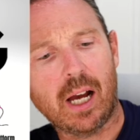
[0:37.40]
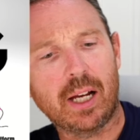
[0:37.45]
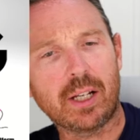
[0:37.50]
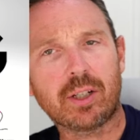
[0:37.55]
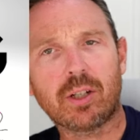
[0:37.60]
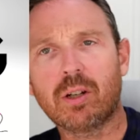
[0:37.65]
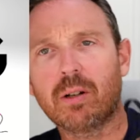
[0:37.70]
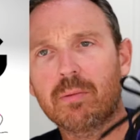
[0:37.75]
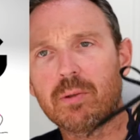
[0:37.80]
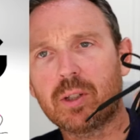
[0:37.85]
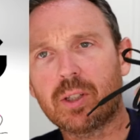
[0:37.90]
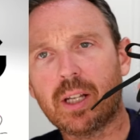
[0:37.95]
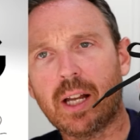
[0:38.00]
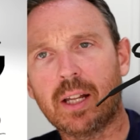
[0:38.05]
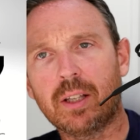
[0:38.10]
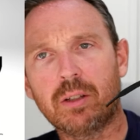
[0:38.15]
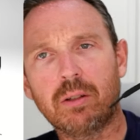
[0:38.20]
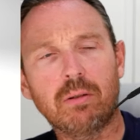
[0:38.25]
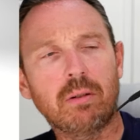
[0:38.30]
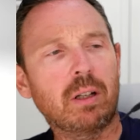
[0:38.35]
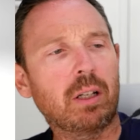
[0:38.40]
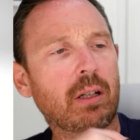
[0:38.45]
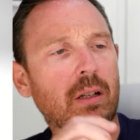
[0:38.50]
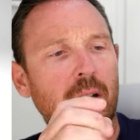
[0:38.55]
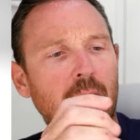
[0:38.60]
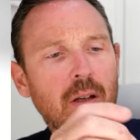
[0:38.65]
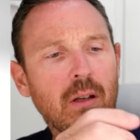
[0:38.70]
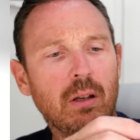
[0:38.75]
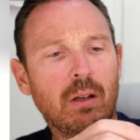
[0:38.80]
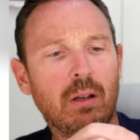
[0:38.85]
HQ. I'm just undoing
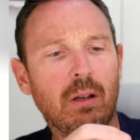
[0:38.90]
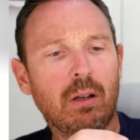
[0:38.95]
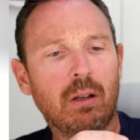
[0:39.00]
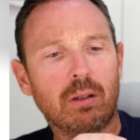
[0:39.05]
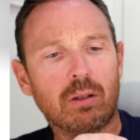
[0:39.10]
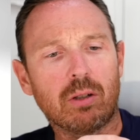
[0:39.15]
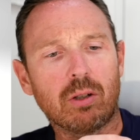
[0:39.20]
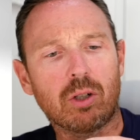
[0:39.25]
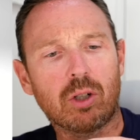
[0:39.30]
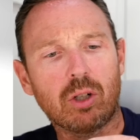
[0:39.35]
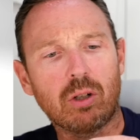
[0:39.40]
the